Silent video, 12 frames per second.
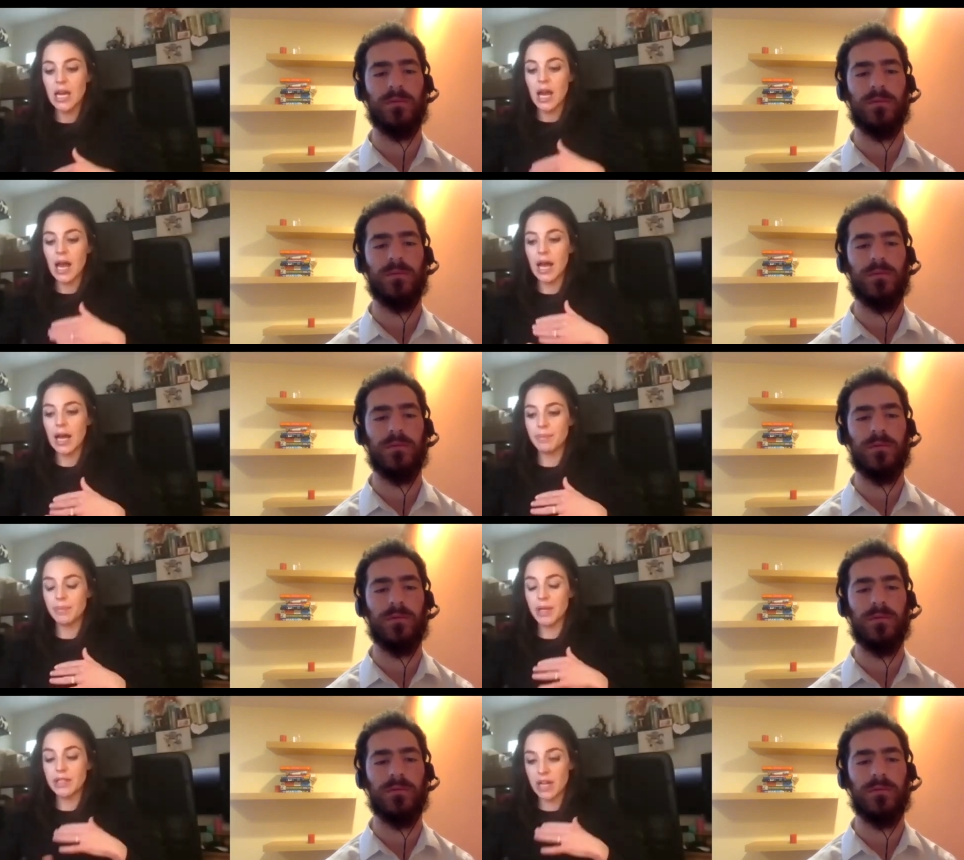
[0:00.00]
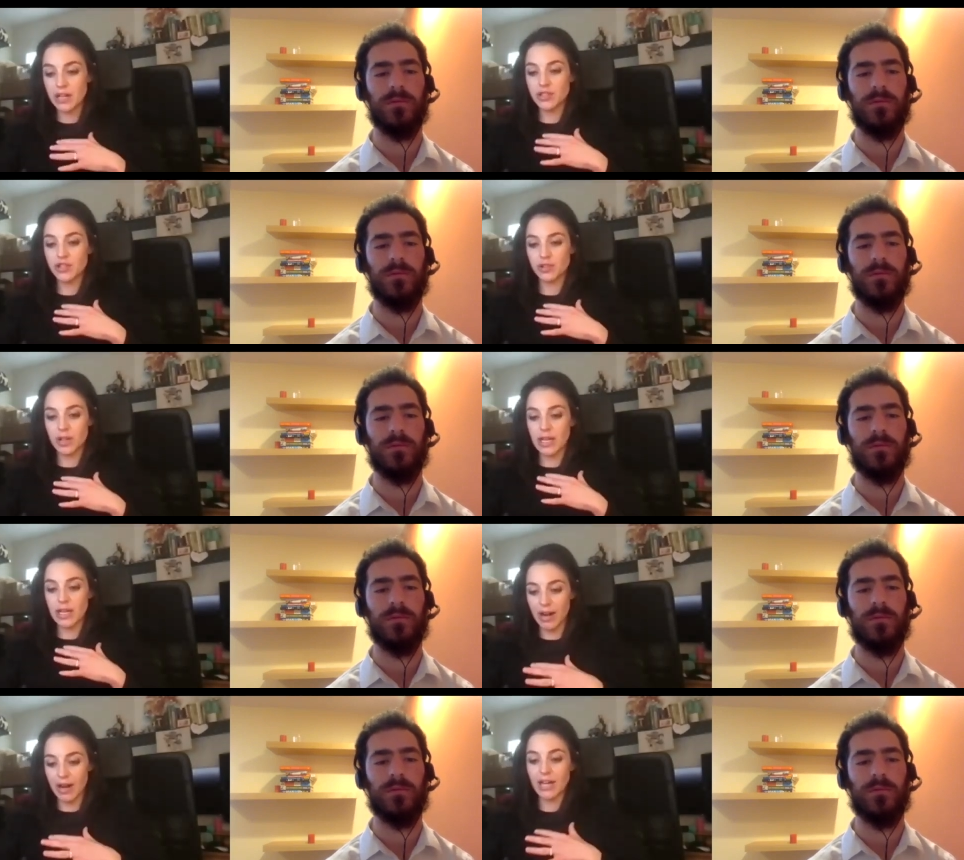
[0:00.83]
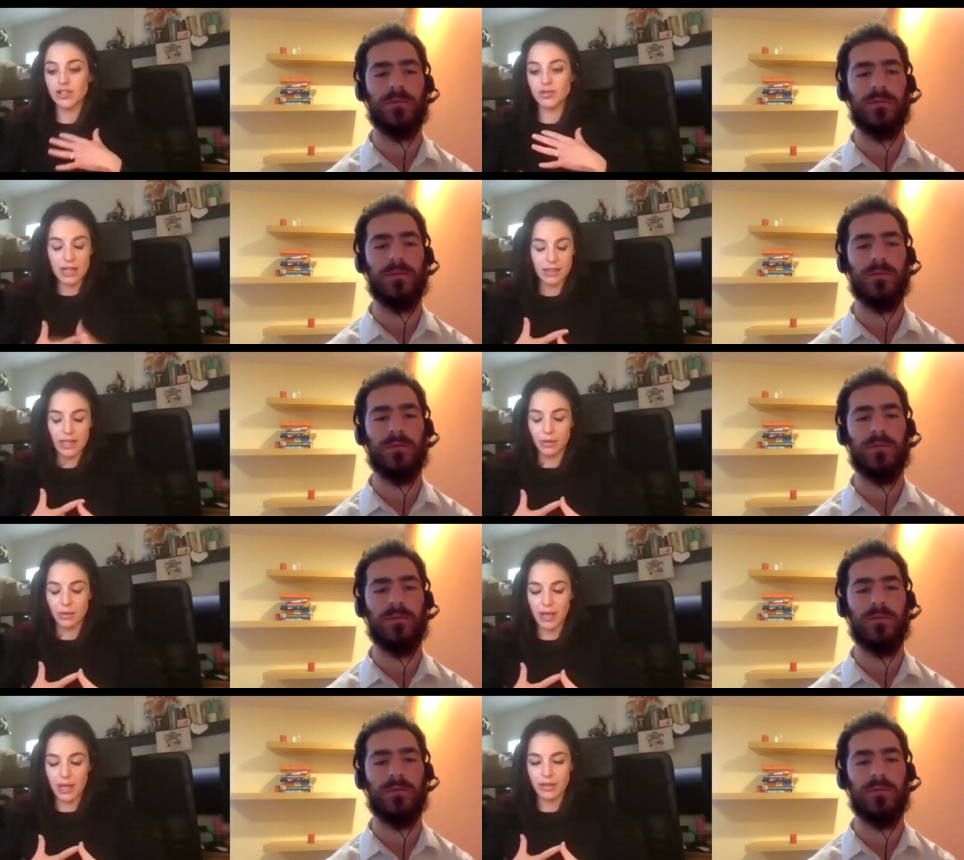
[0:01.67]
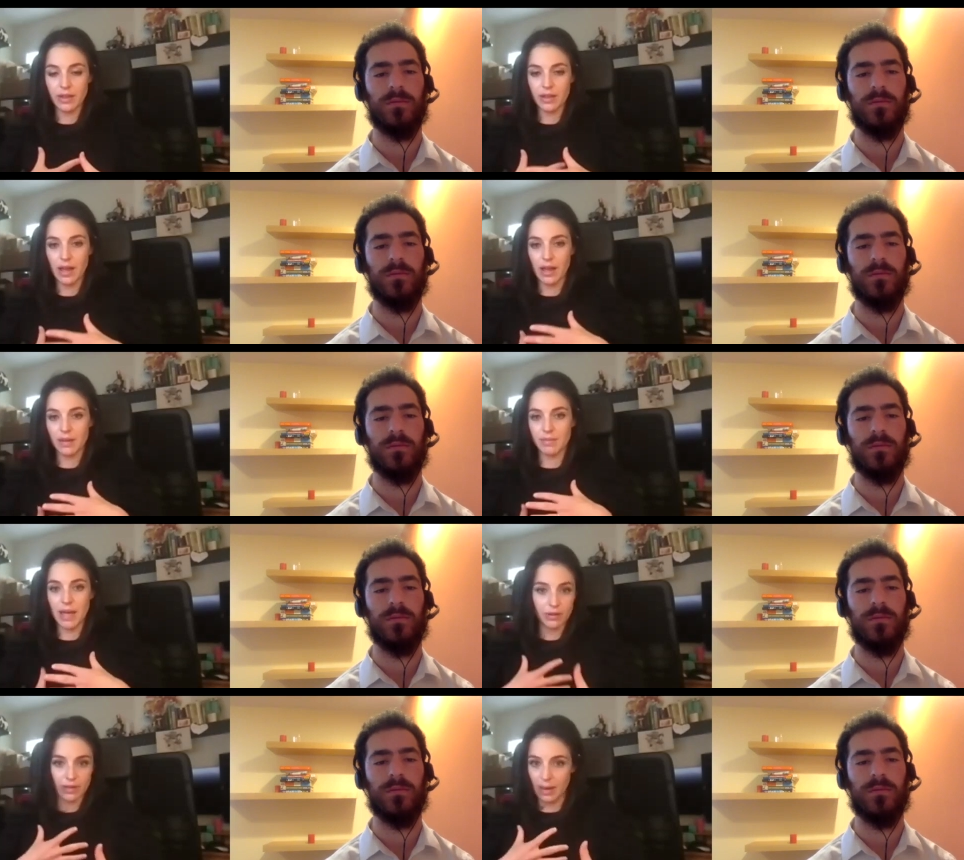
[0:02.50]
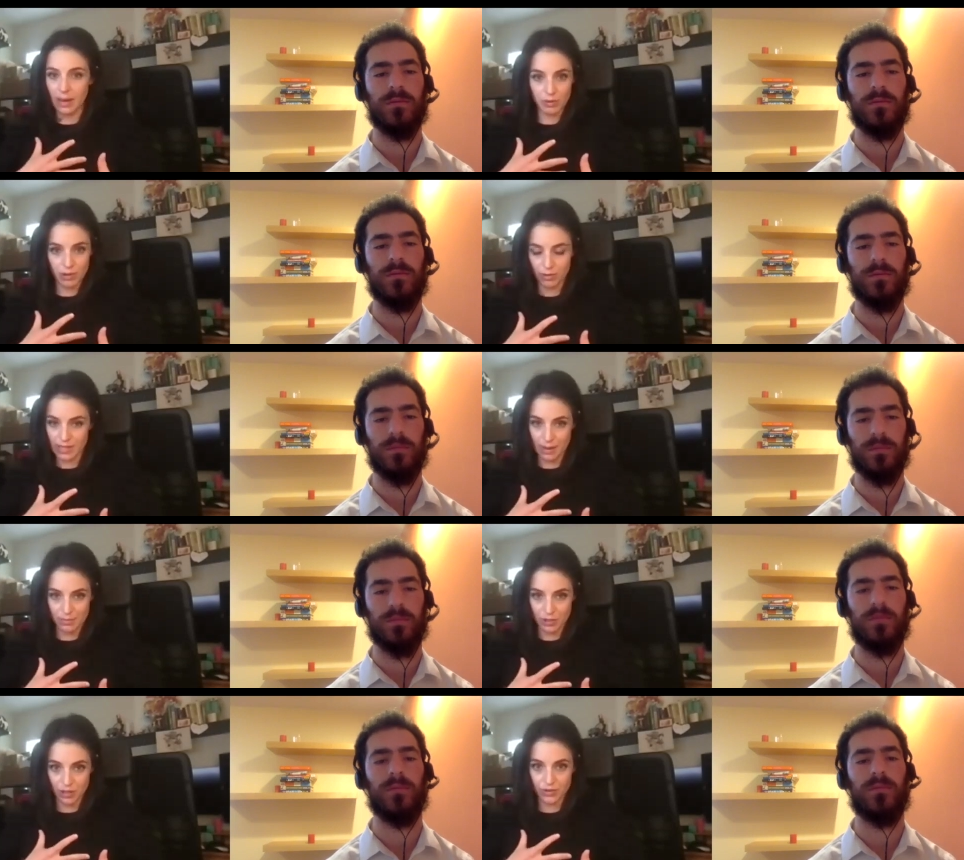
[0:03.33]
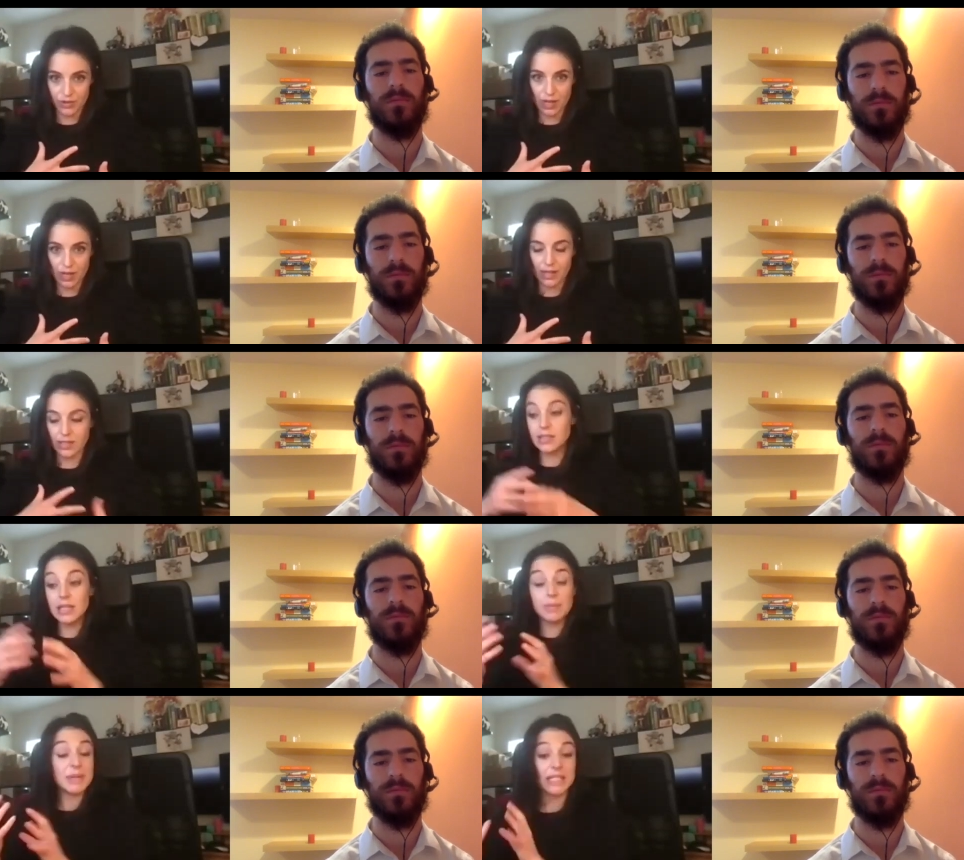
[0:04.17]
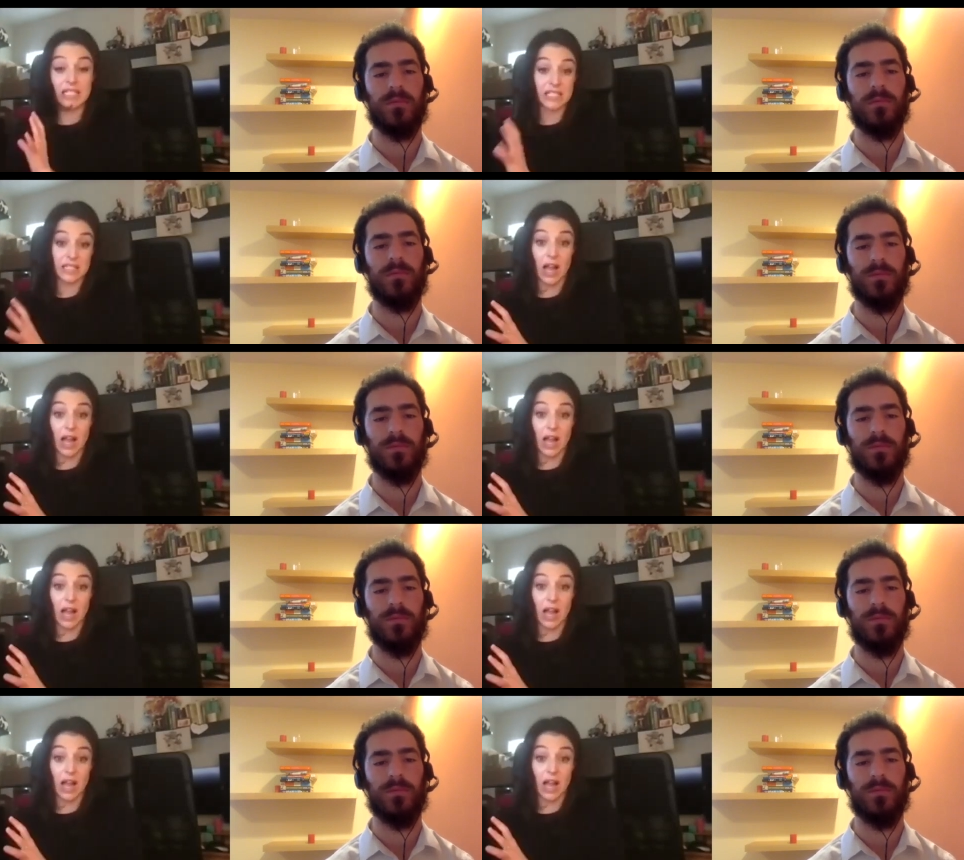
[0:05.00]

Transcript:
Speaker 1: um, does interact directly with um, endocannabinoid receptors. CBD does not.